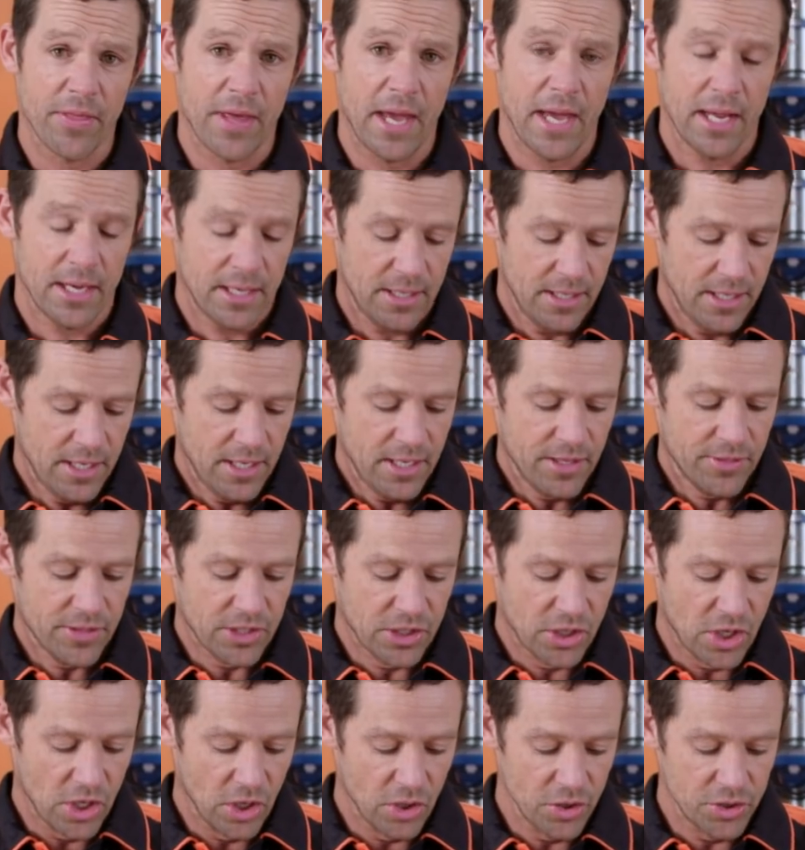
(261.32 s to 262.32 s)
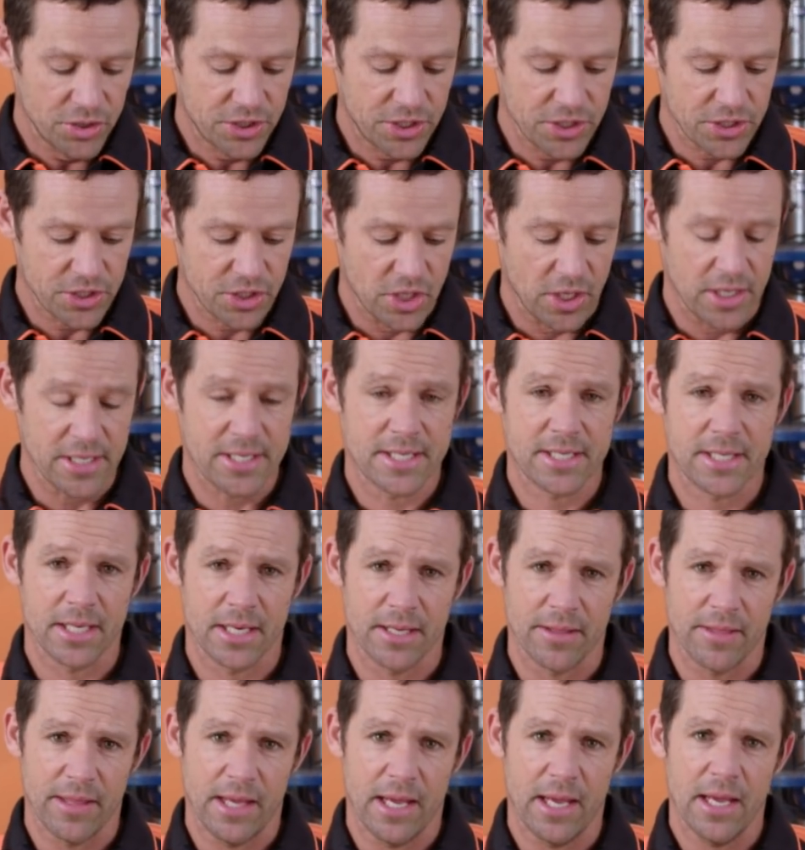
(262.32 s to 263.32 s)
that, the glue's just going to sit
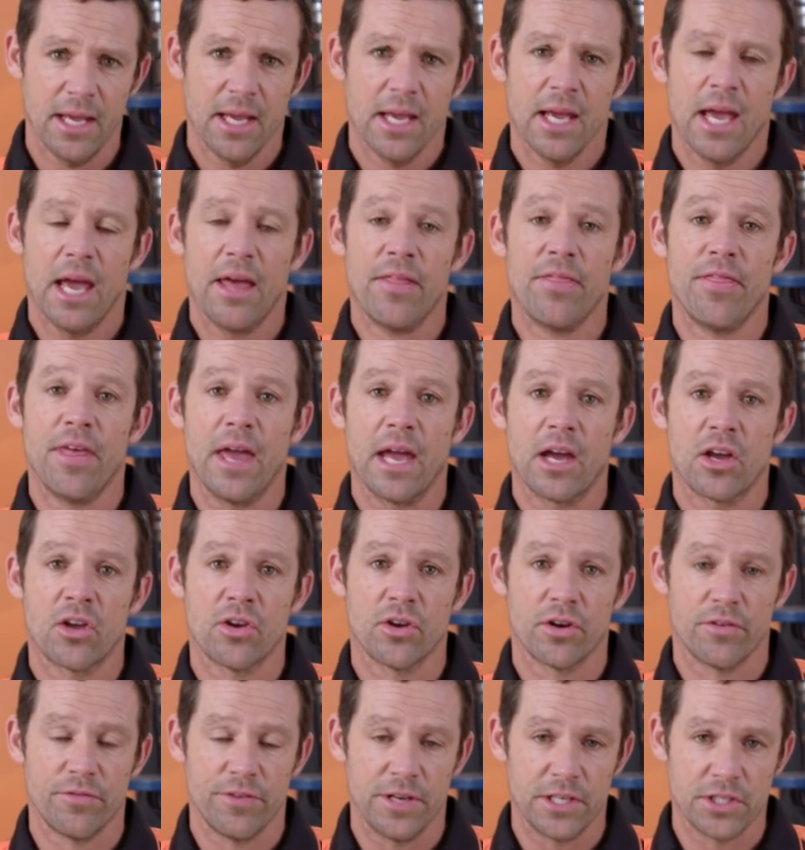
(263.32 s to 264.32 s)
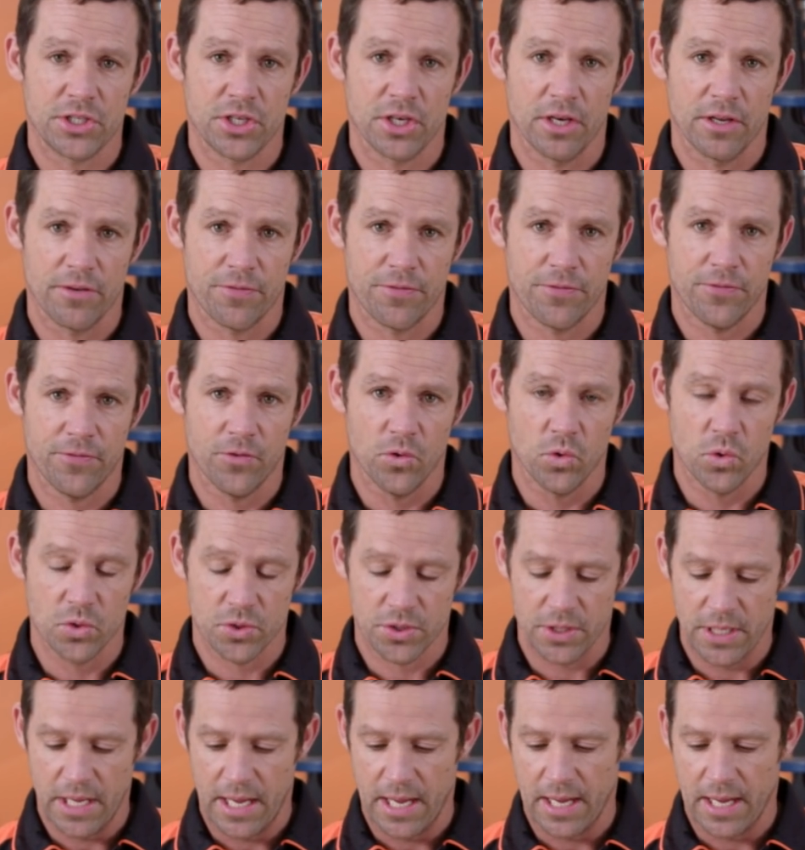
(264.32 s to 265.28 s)
in there and that could eventually force